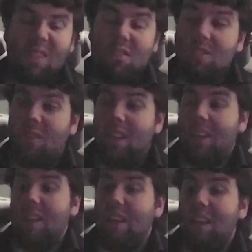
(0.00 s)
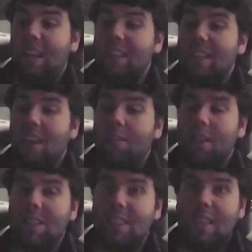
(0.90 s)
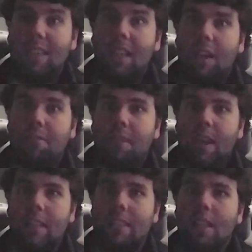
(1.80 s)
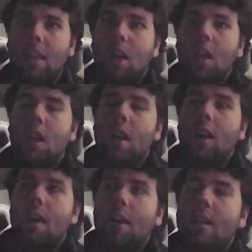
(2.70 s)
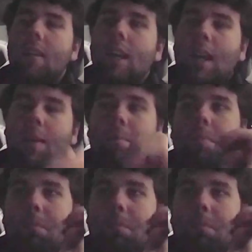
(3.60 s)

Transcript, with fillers: So I and I didn't get around to seeing Life yet, um,